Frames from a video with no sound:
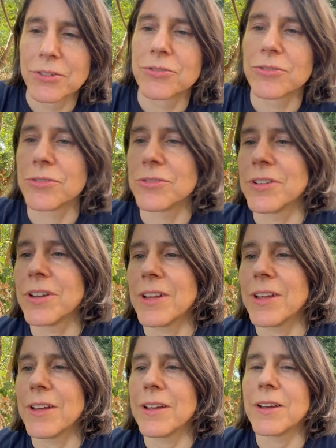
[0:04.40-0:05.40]
So
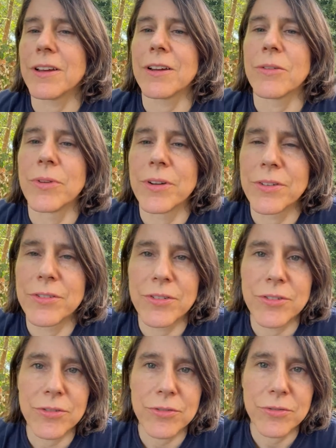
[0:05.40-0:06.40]
today I wanted to
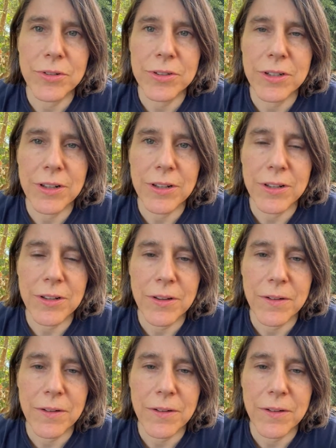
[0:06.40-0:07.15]
do a little